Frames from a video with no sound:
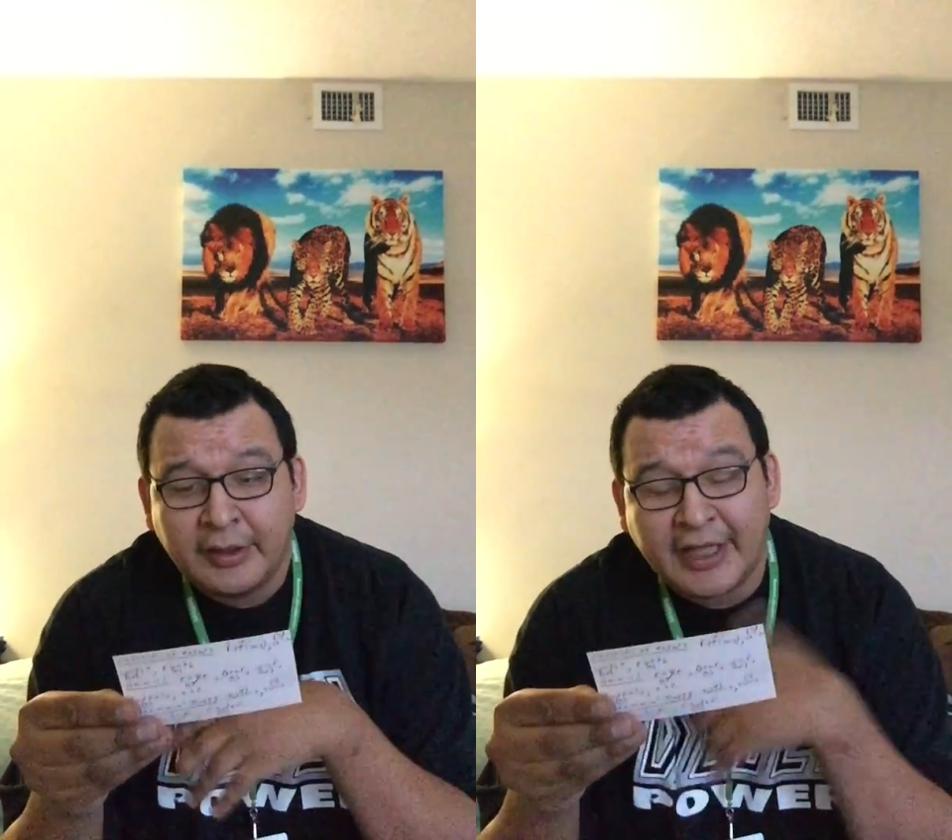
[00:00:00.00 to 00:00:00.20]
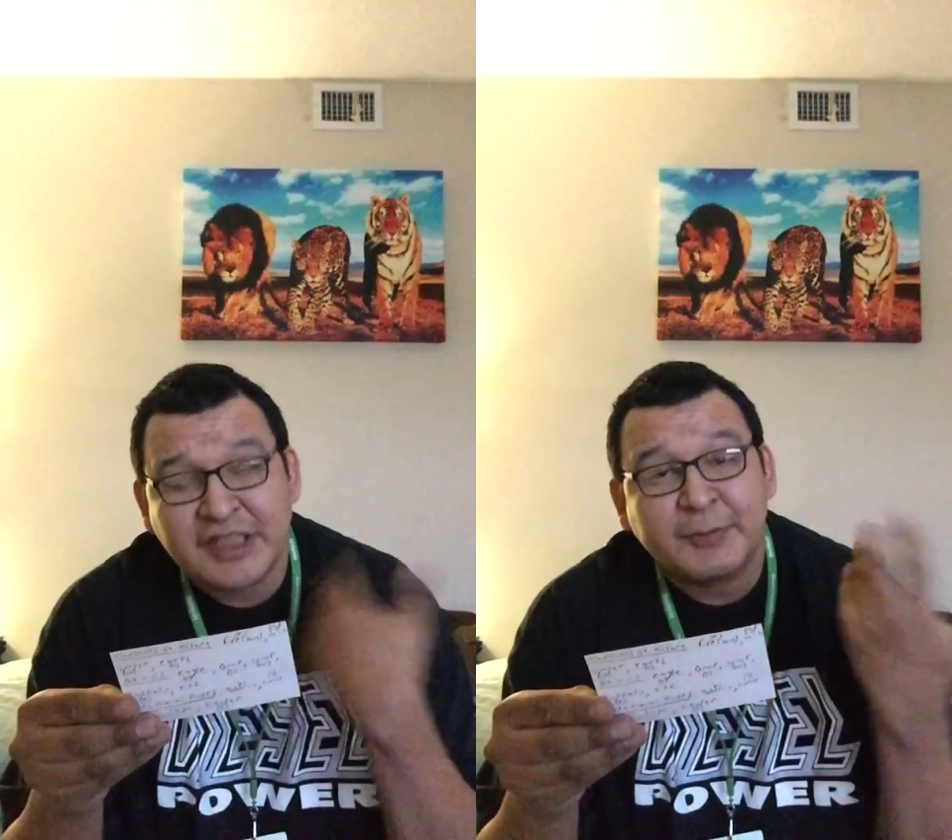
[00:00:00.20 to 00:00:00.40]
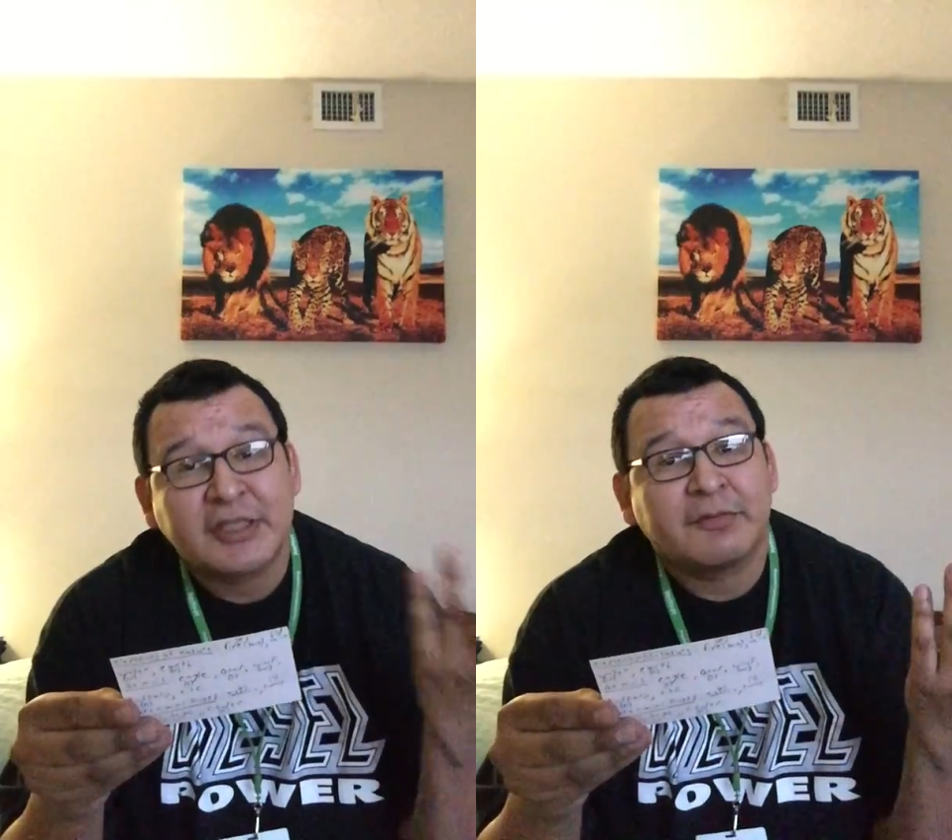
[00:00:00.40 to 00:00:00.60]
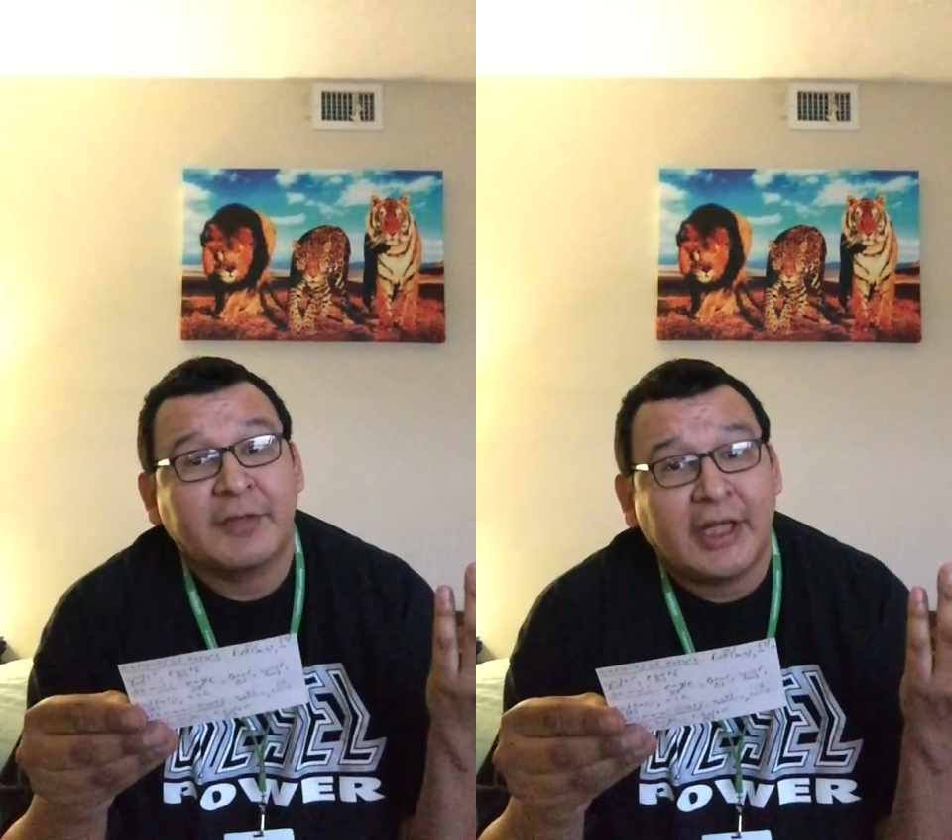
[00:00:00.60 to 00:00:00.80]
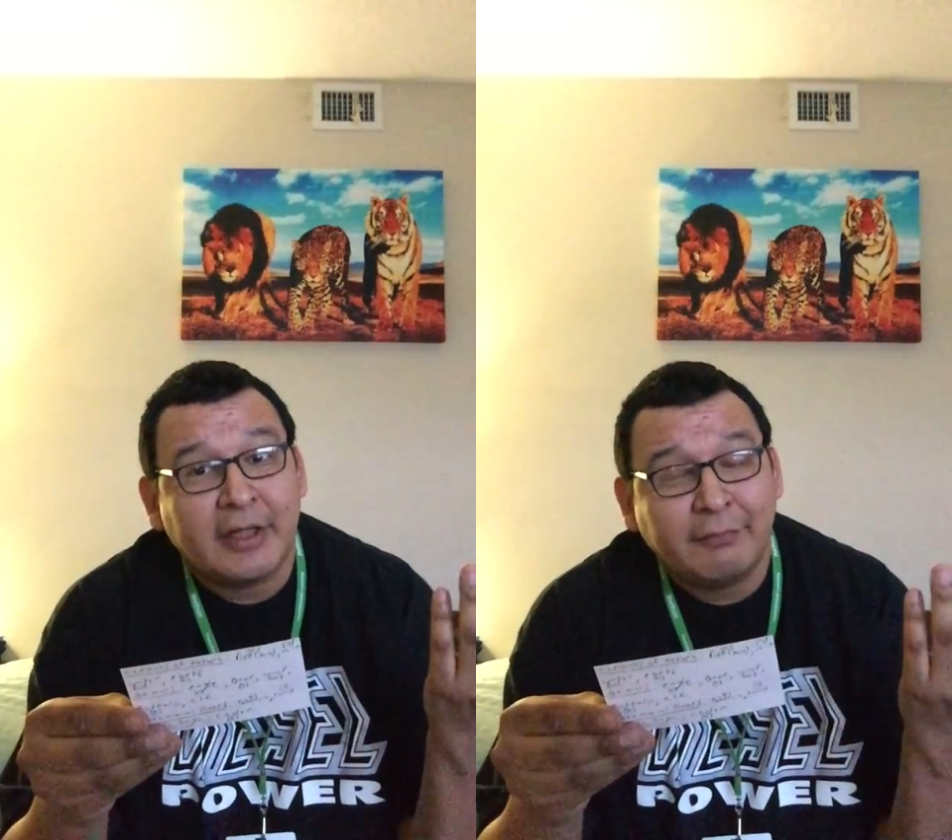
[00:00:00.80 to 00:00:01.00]
The aspects
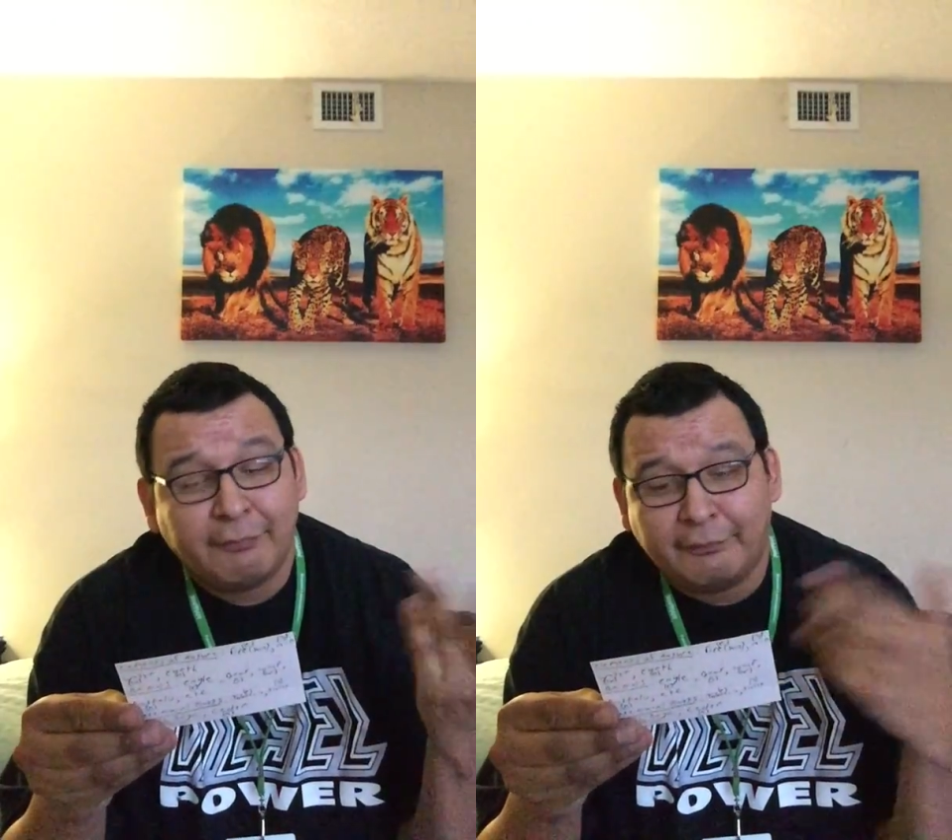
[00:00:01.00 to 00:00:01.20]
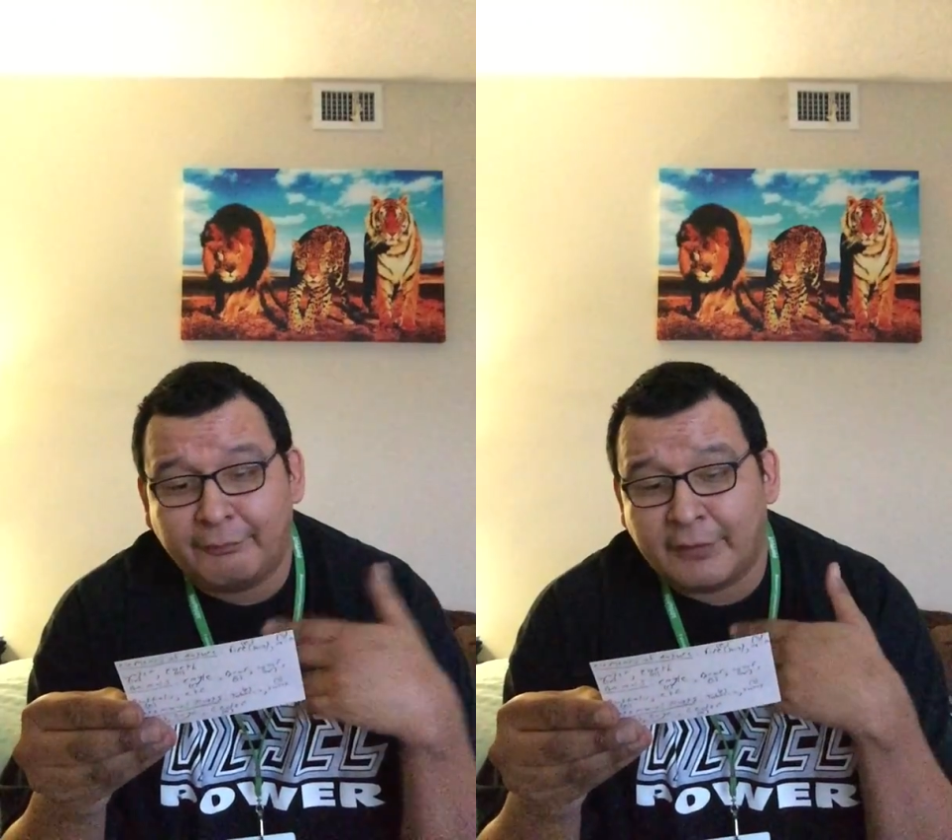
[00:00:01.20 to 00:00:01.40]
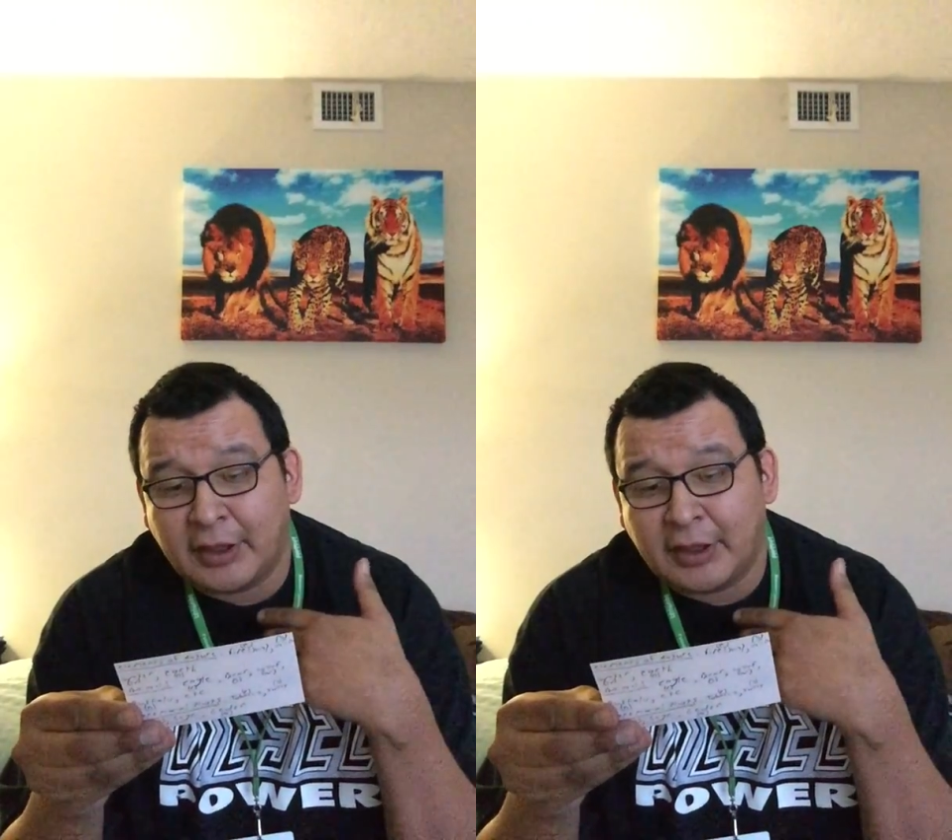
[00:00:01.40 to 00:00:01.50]
of life: